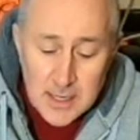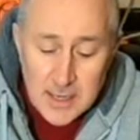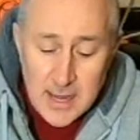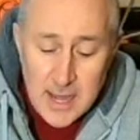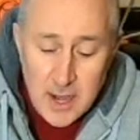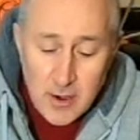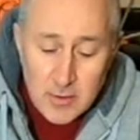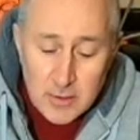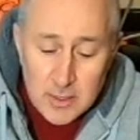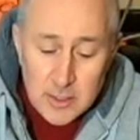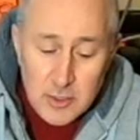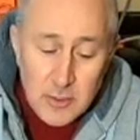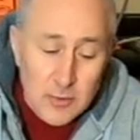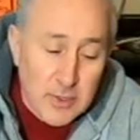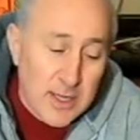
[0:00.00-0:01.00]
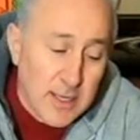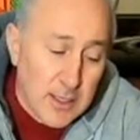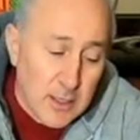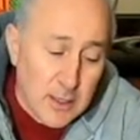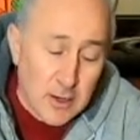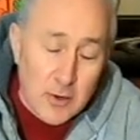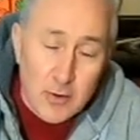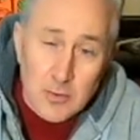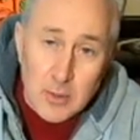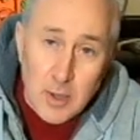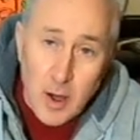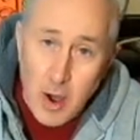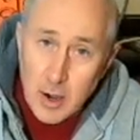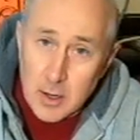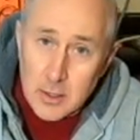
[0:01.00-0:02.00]
Now, you can go
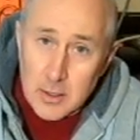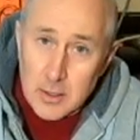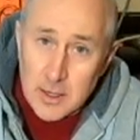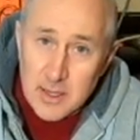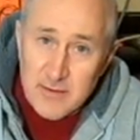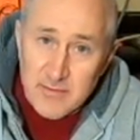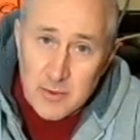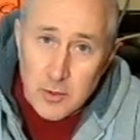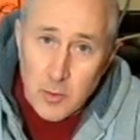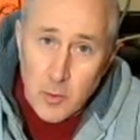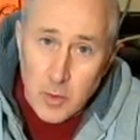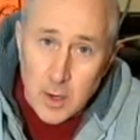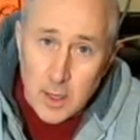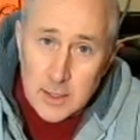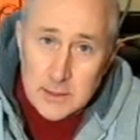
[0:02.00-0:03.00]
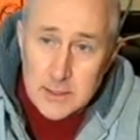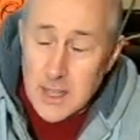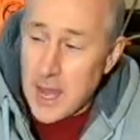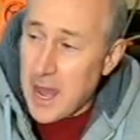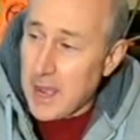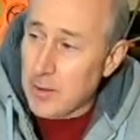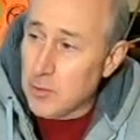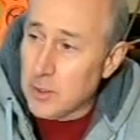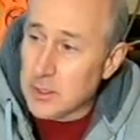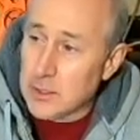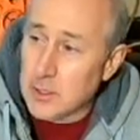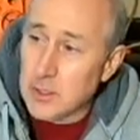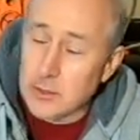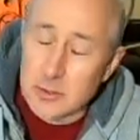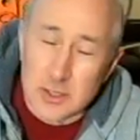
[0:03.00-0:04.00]
longer if you want. I
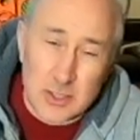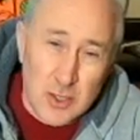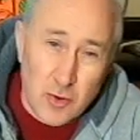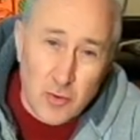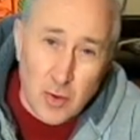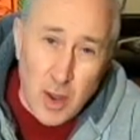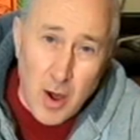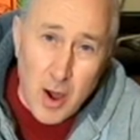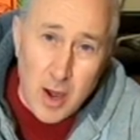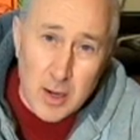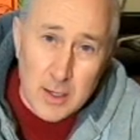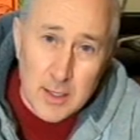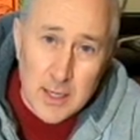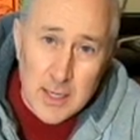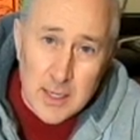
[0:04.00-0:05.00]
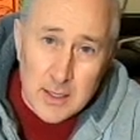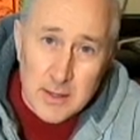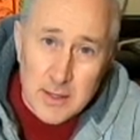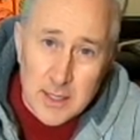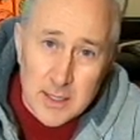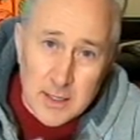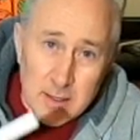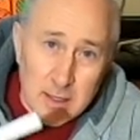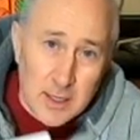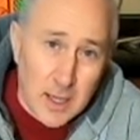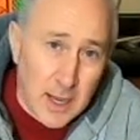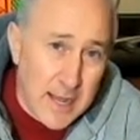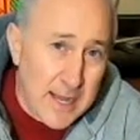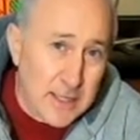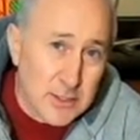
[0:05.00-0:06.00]
wouldn't go so long that the
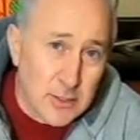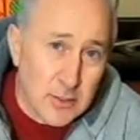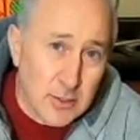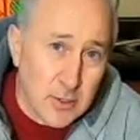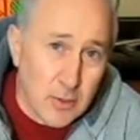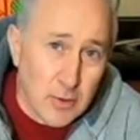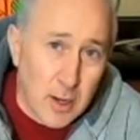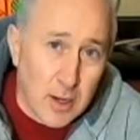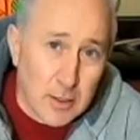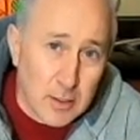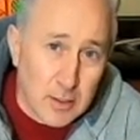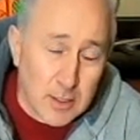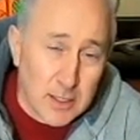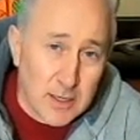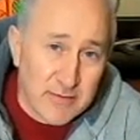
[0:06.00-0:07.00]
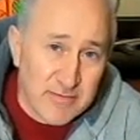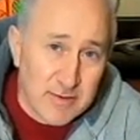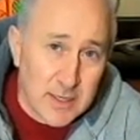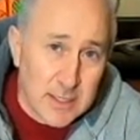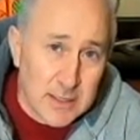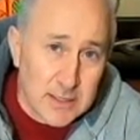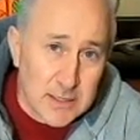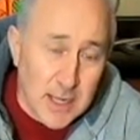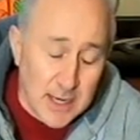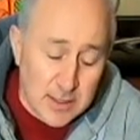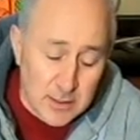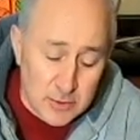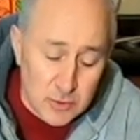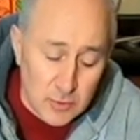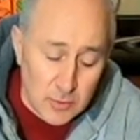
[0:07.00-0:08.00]
legs are no longer going to fit
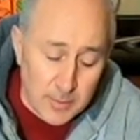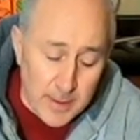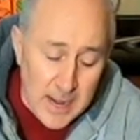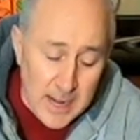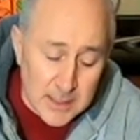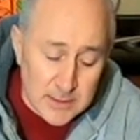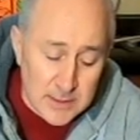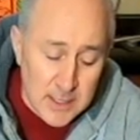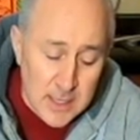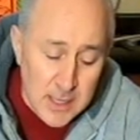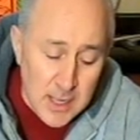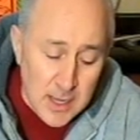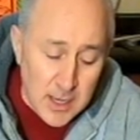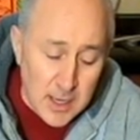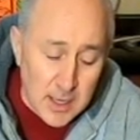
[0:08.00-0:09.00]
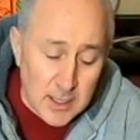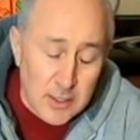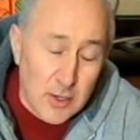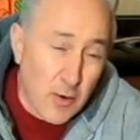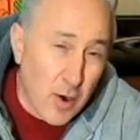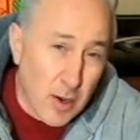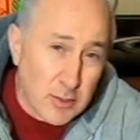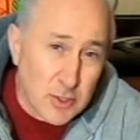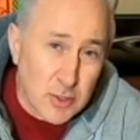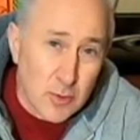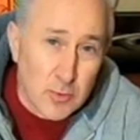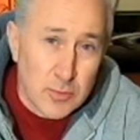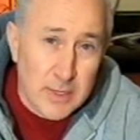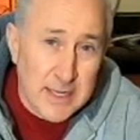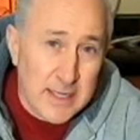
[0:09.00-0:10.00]
inside the toolbox. You
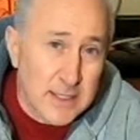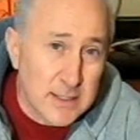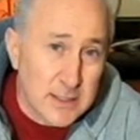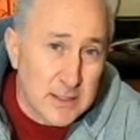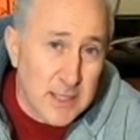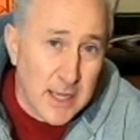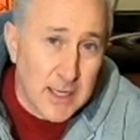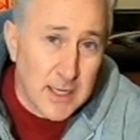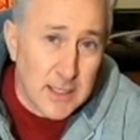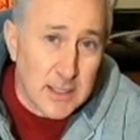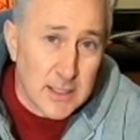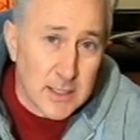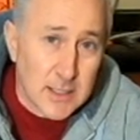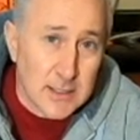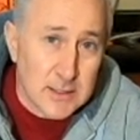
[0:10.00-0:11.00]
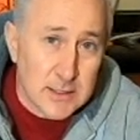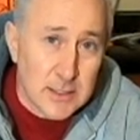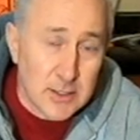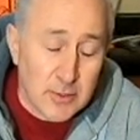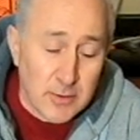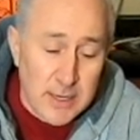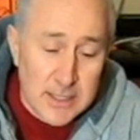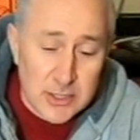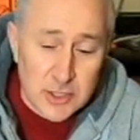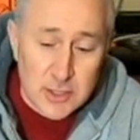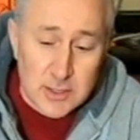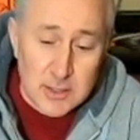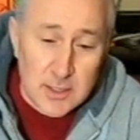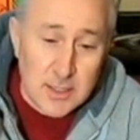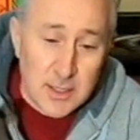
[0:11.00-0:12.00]
also need to take into
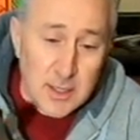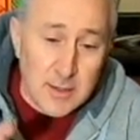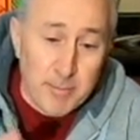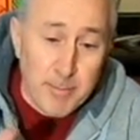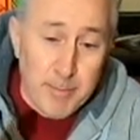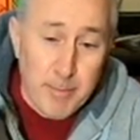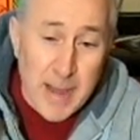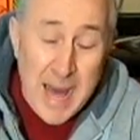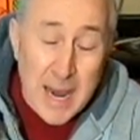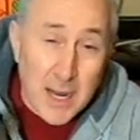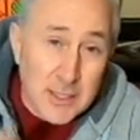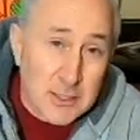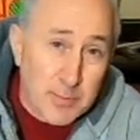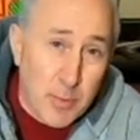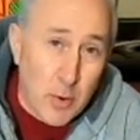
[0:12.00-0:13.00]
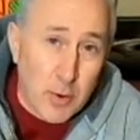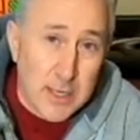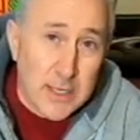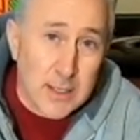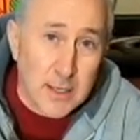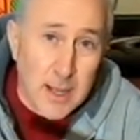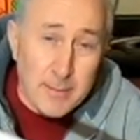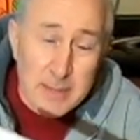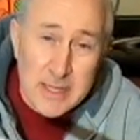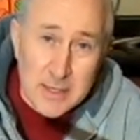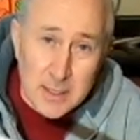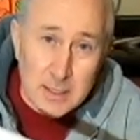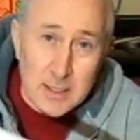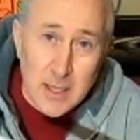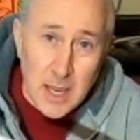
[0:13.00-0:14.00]
consideration the balance point. I
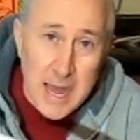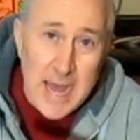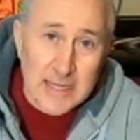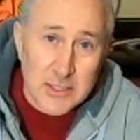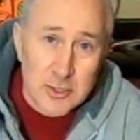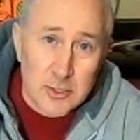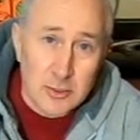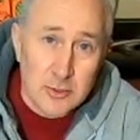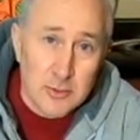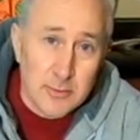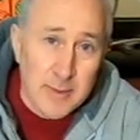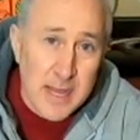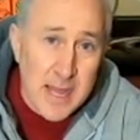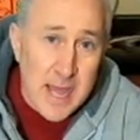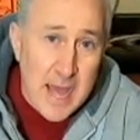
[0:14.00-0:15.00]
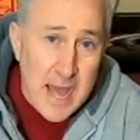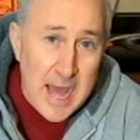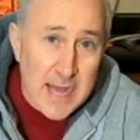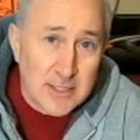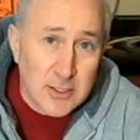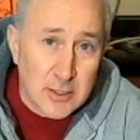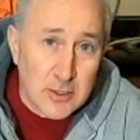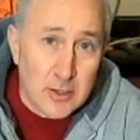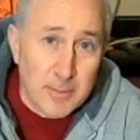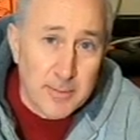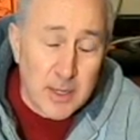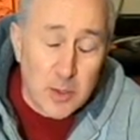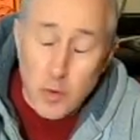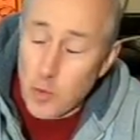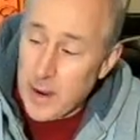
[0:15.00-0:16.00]
mean, the glass tube has a little
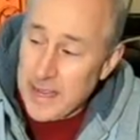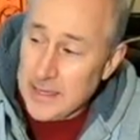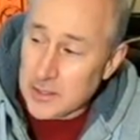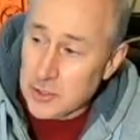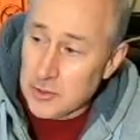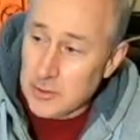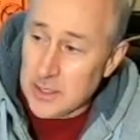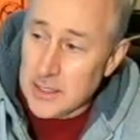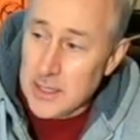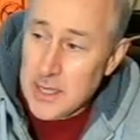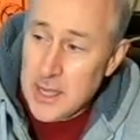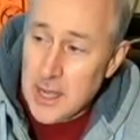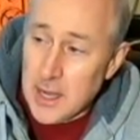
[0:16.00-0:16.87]
bit of weight to it.